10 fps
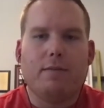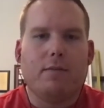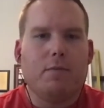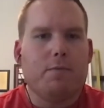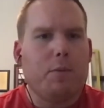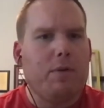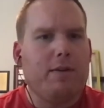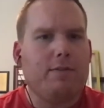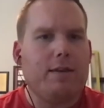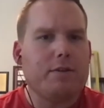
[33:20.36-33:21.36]
From a
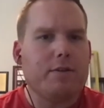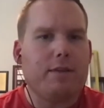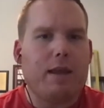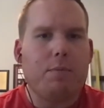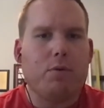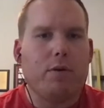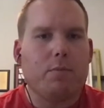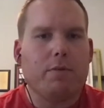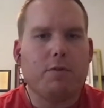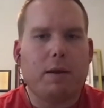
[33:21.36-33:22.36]
decision standpoint
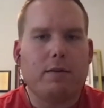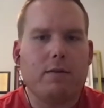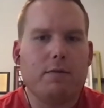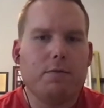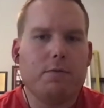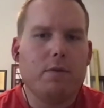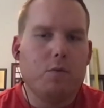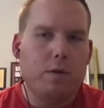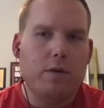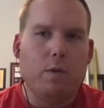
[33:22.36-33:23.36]
perspective,
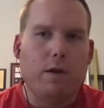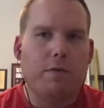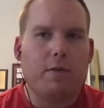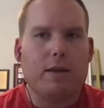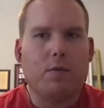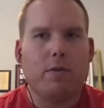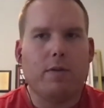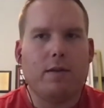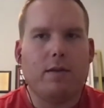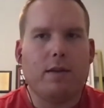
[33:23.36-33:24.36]
we do everything
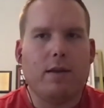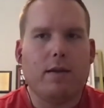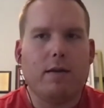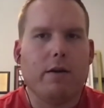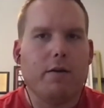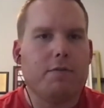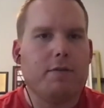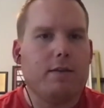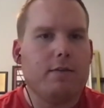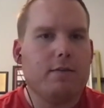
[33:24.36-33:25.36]
within
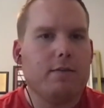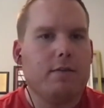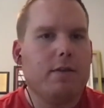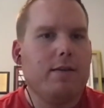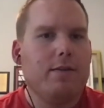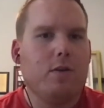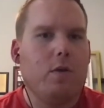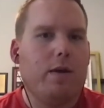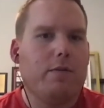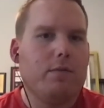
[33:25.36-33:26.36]
RFCs. So
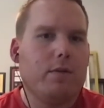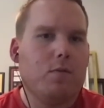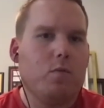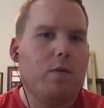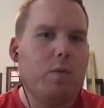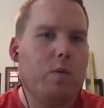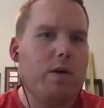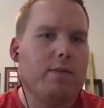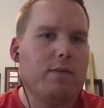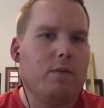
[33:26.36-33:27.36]
when we
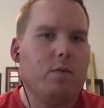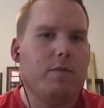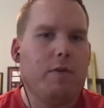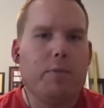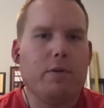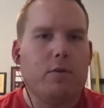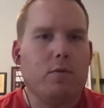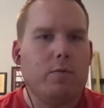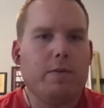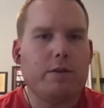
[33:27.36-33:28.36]
want to develop a
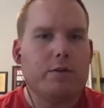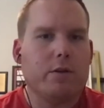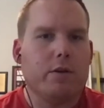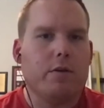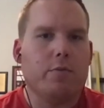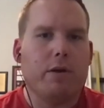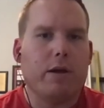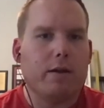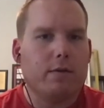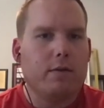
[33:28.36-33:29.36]
new feature or a new
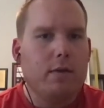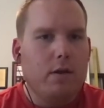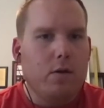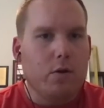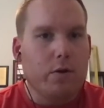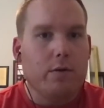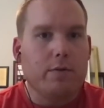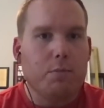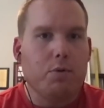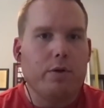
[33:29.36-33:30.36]
product or
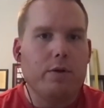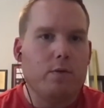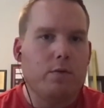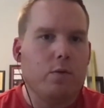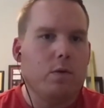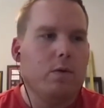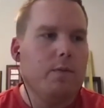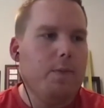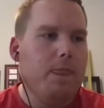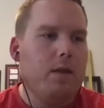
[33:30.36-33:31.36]
deploy a new tool,
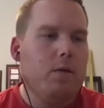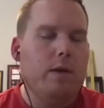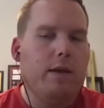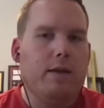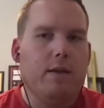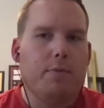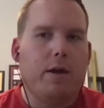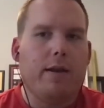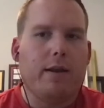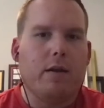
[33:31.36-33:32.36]
we end up
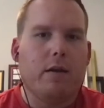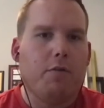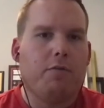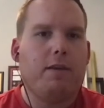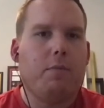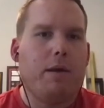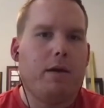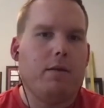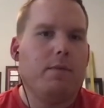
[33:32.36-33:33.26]
writing an RFC about it.